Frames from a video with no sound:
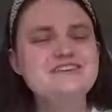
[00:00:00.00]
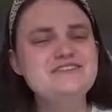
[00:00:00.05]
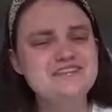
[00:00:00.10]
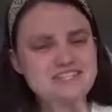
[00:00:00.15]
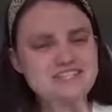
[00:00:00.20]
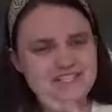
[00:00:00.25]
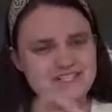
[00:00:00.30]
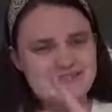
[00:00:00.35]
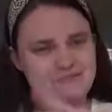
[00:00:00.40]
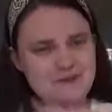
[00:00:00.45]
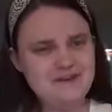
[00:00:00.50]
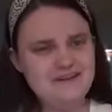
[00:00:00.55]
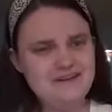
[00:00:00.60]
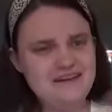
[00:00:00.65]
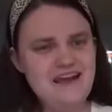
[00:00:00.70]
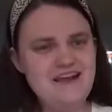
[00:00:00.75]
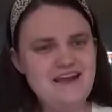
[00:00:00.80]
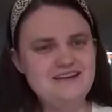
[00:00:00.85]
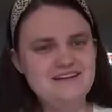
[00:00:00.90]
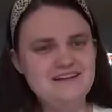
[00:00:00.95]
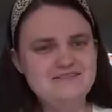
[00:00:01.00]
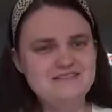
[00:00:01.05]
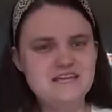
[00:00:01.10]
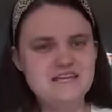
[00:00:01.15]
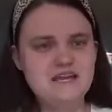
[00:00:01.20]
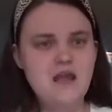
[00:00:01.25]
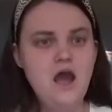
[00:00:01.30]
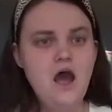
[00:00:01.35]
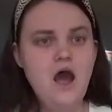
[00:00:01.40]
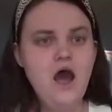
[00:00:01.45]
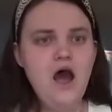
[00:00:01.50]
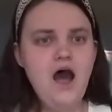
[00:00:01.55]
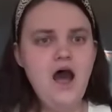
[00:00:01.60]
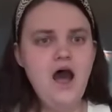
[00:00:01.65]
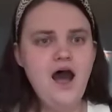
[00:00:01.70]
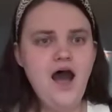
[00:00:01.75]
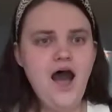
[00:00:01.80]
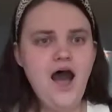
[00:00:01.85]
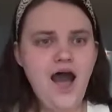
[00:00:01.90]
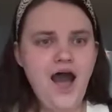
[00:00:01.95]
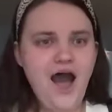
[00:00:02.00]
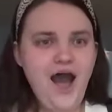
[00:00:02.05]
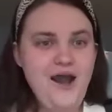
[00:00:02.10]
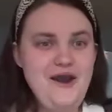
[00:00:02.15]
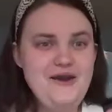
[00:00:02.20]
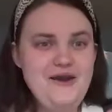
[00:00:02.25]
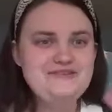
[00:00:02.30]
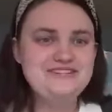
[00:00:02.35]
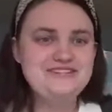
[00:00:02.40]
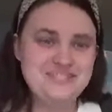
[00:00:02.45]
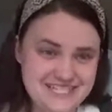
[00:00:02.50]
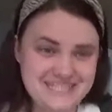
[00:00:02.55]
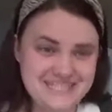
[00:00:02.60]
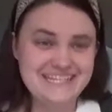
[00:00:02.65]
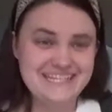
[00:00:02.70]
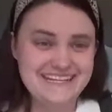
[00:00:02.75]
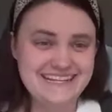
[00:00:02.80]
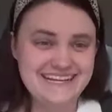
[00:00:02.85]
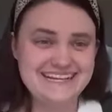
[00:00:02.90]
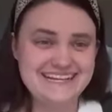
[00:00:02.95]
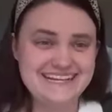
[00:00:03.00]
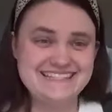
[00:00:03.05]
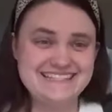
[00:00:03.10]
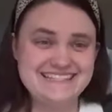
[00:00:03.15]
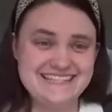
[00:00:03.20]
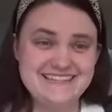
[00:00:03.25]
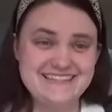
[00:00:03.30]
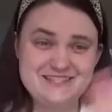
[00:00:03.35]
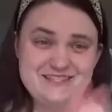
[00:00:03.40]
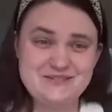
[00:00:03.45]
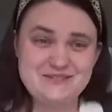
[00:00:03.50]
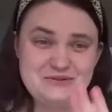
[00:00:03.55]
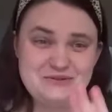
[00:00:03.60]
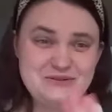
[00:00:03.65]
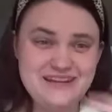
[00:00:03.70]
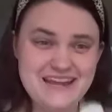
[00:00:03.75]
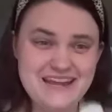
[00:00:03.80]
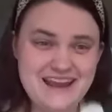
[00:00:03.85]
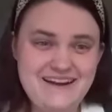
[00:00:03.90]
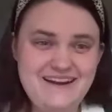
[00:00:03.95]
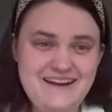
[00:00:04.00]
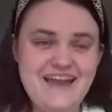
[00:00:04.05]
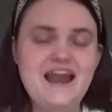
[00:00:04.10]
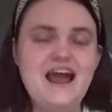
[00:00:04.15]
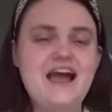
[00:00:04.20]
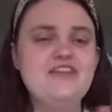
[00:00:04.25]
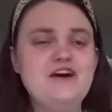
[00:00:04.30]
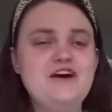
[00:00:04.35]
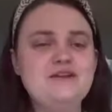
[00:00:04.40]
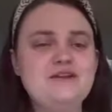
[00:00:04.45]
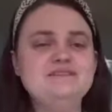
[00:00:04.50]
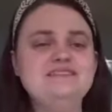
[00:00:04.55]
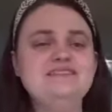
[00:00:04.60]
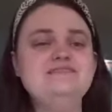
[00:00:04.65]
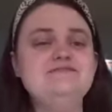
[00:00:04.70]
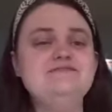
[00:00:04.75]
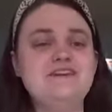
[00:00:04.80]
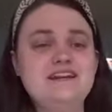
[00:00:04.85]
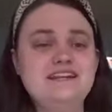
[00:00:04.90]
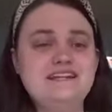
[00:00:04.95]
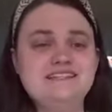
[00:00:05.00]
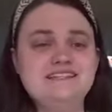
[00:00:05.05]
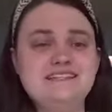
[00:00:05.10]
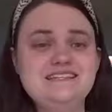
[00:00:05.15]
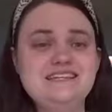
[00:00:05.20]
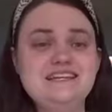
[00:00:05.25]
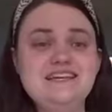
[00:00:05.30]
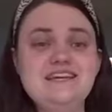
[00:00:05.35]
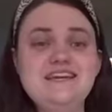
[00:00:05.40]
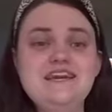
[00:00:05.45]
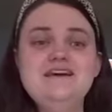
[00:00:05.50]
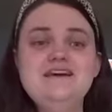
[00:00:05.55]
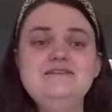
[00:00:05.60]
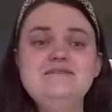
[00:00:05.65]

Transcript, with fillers: and so then she spelled it out, and I was like, OG is in the school now. And I thought it was the funniest thing.